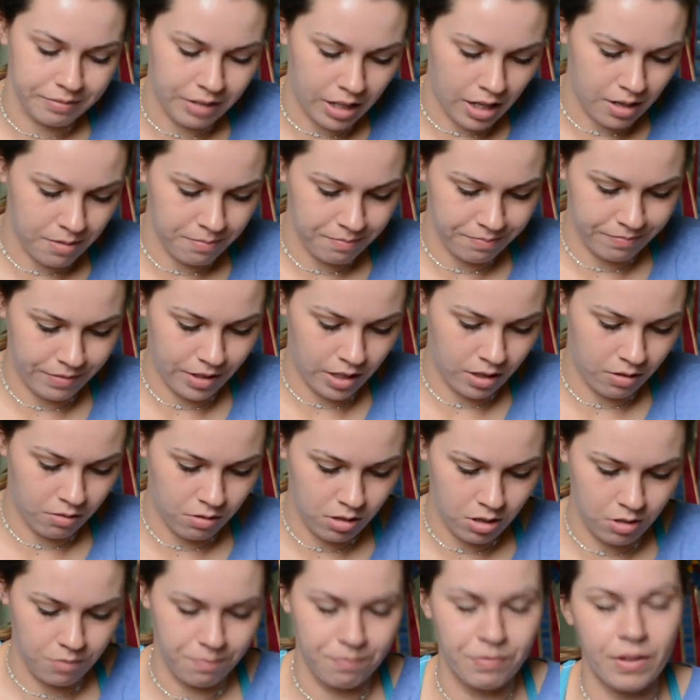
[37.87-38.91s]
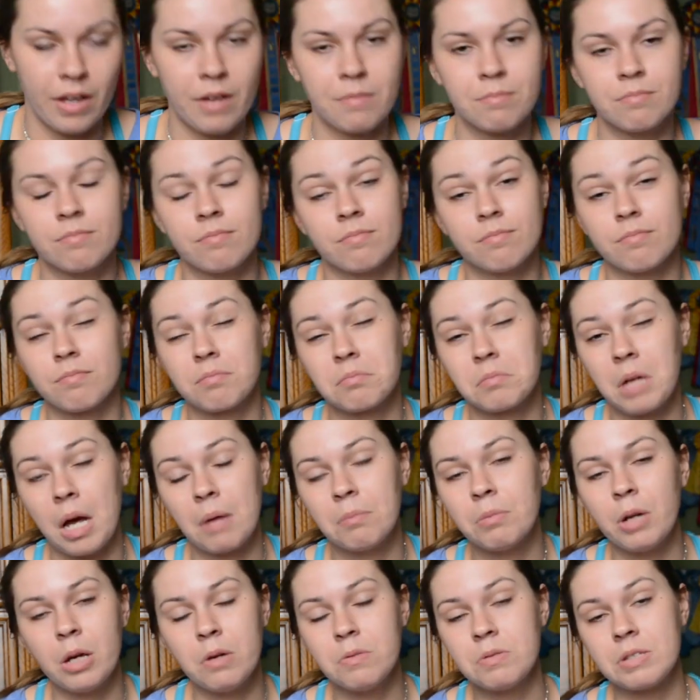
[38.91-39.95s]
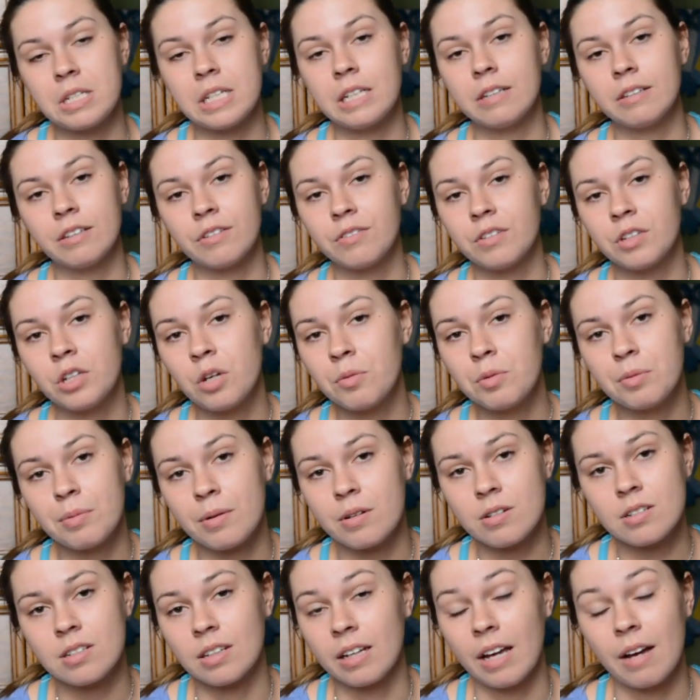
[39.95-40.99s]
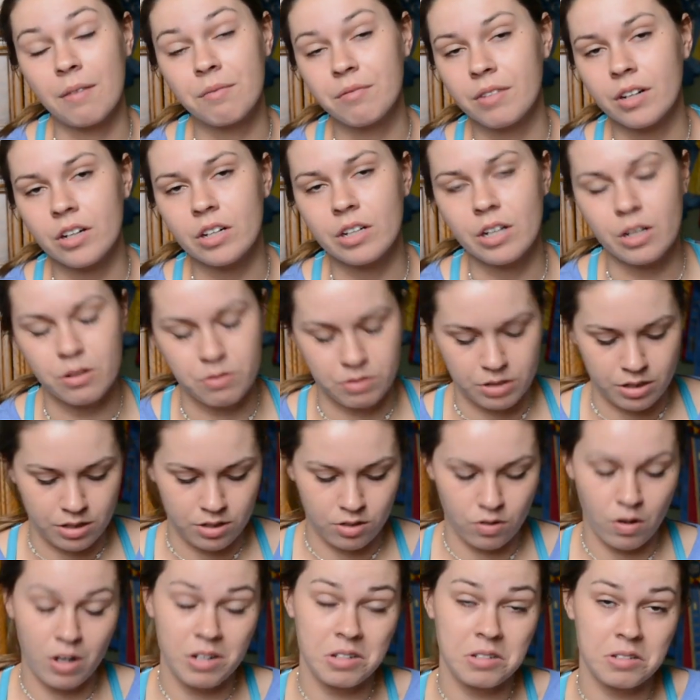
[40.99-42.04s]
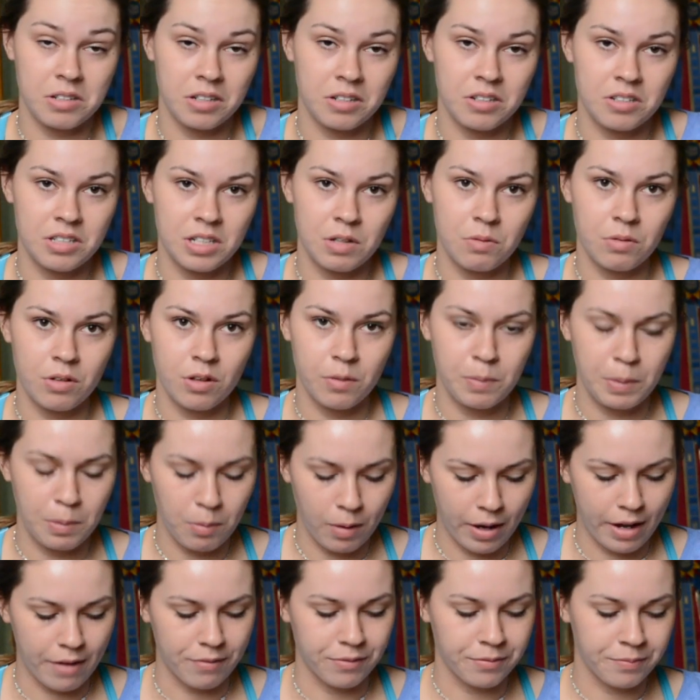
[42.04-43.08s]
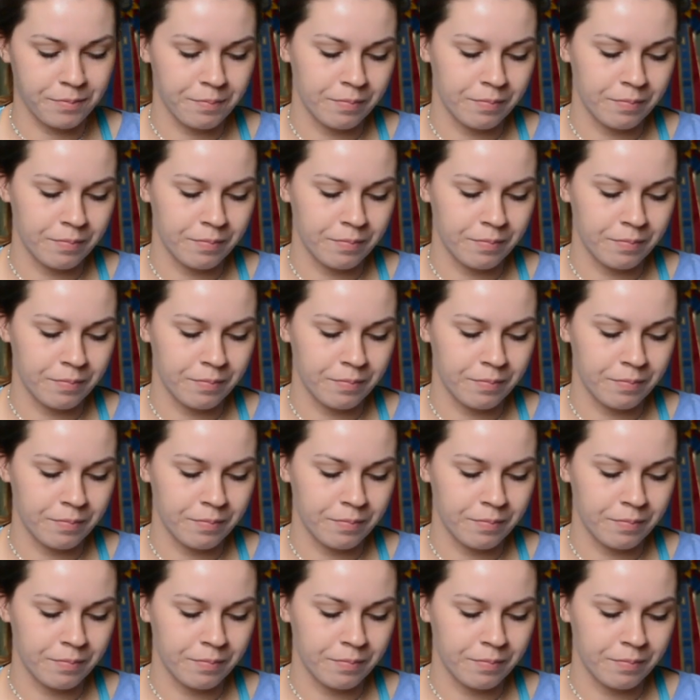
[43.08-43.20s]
I'm, I don't know, I'm, I'm nosy. If you know me personally, I'm very nosy, so I just like to see what other people have.